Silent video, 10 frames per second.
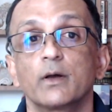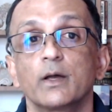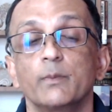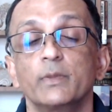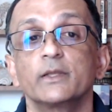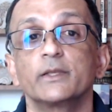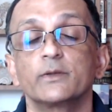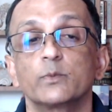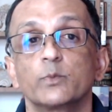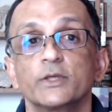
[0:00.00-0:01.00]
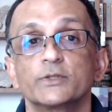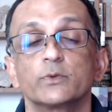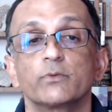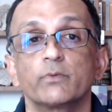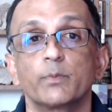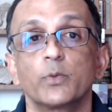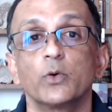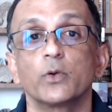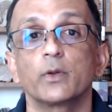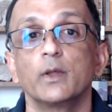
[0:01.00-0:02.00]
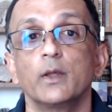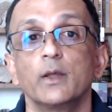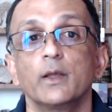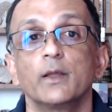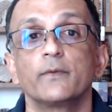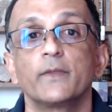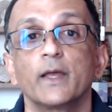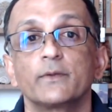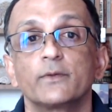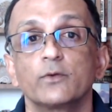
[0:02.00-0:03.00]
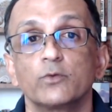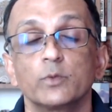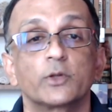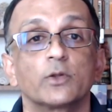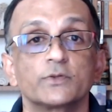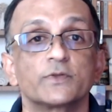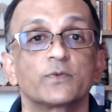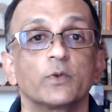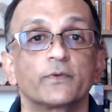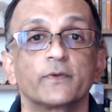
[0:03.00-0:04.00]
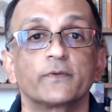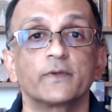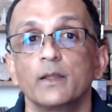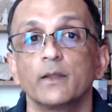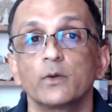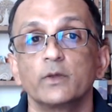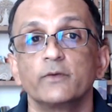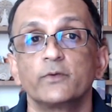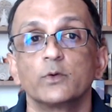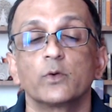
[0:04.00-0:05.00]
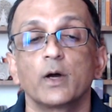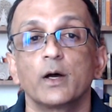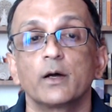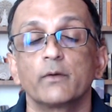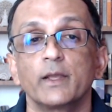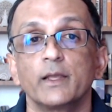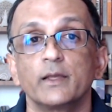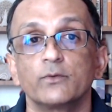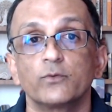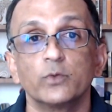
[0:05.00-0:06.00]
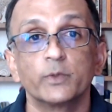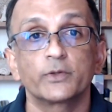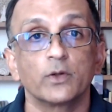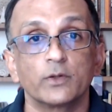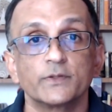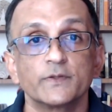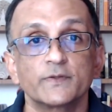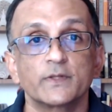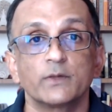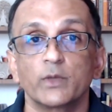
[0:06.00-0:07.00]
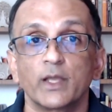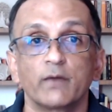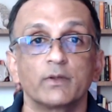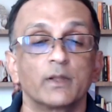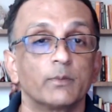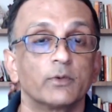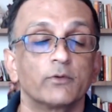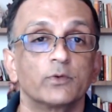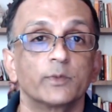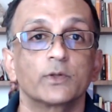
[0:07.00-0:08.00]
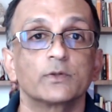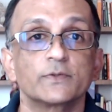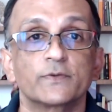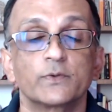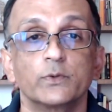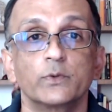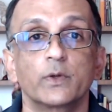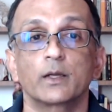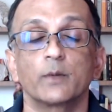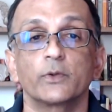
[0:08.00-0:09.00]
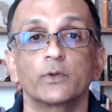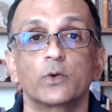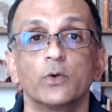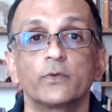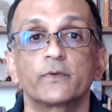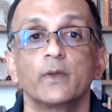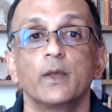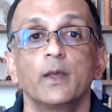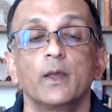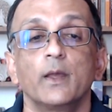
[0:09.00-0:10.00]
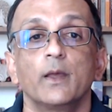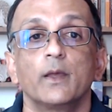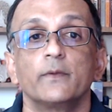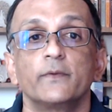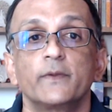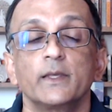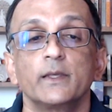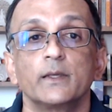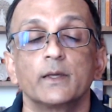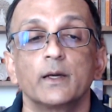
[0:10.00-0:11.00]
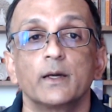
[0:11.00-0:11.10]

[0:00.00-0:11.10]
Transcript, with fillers: ability to issue a report that the rheumatologist wants to see. Now, if you are a rheumatologist, and we have a number of rheumatologists who come to the course, the